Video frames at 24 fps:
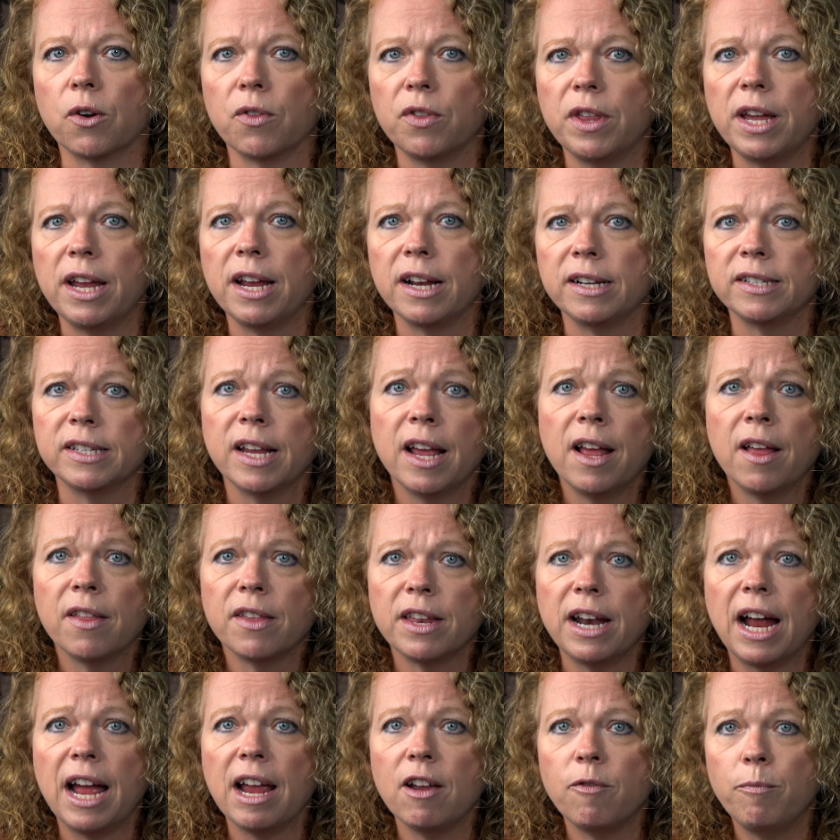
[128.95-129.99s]
things
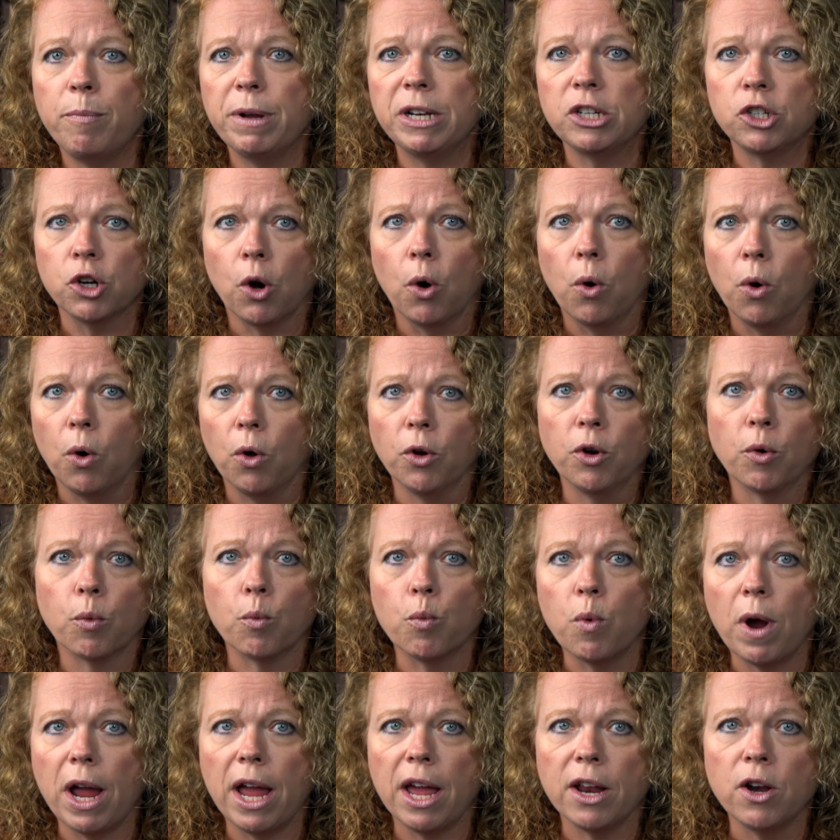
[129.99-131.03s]
that I have been told,
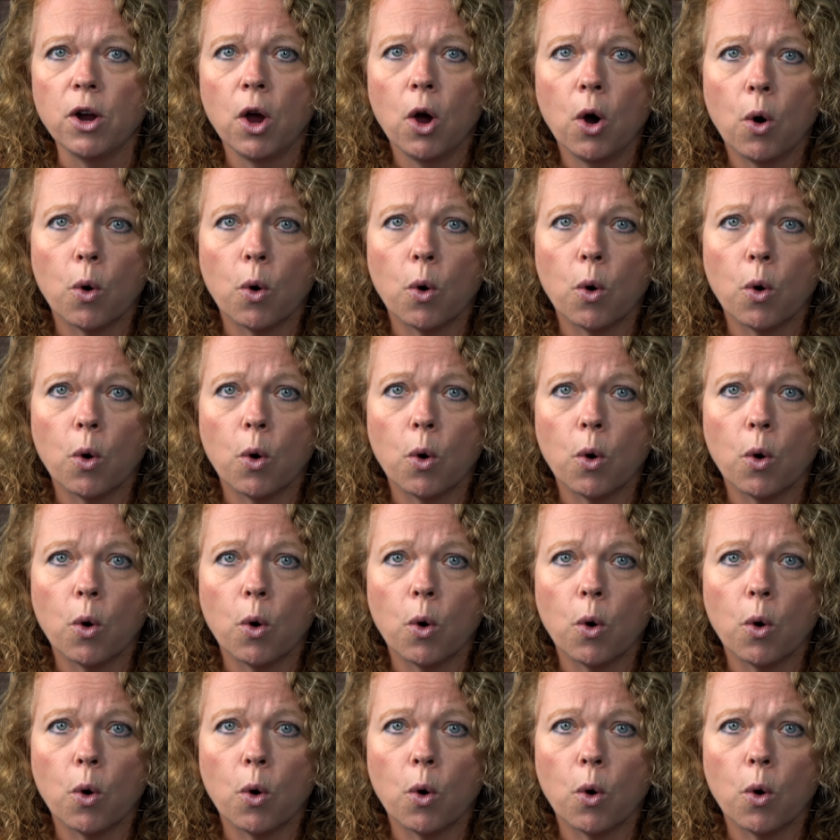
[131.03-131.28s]
read,